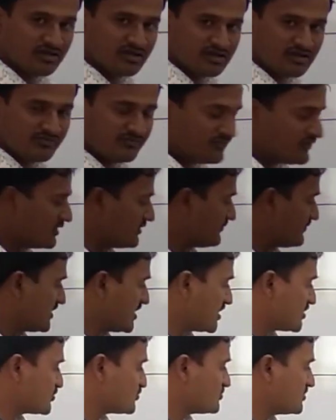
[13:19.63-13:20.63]
f of
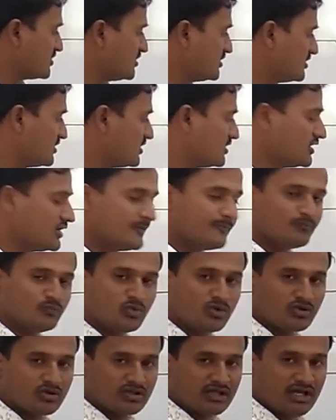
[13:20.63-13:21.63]
x1
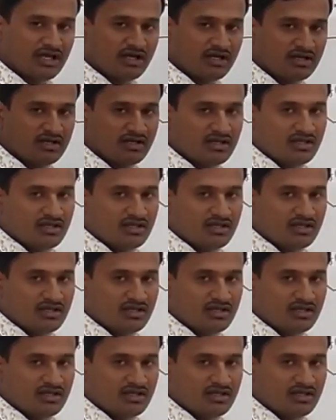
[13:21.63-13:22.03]
more than